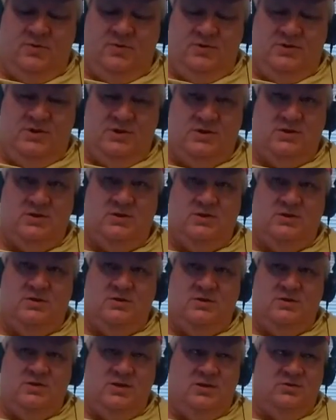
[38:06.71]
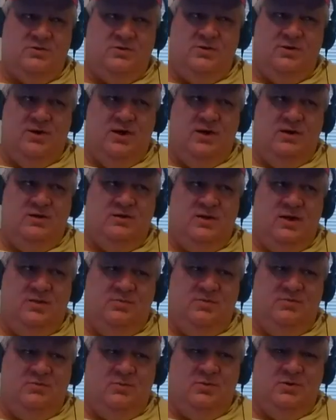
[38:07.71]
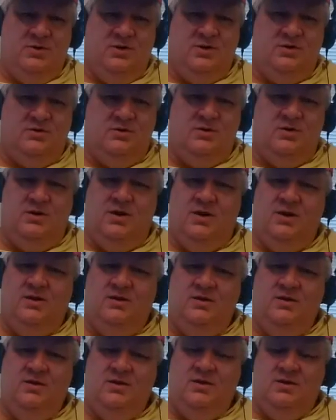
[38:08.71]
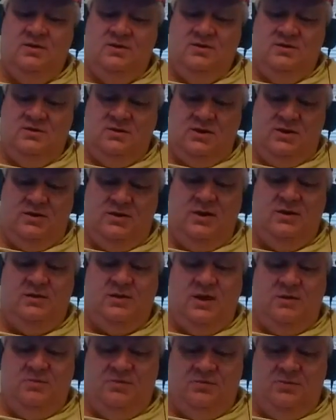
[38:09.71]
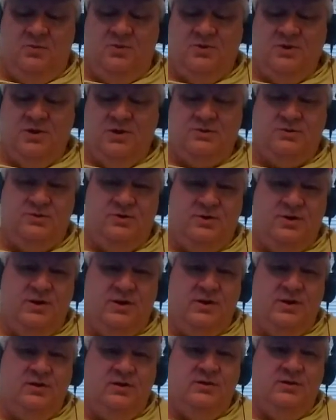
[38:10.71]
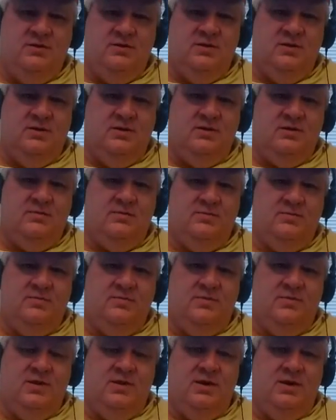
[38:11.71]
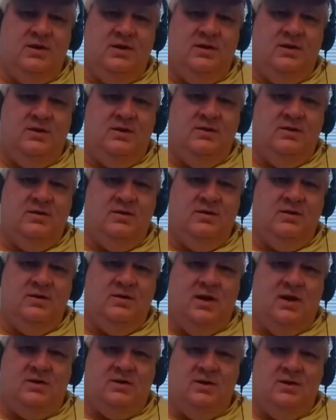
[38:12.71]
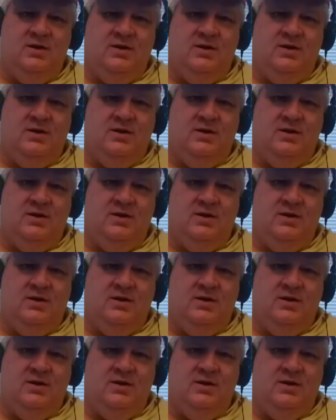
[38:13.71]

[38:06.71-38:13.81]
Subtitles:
Just yesterday, day before yesterday, I think day before yesterday, they got together.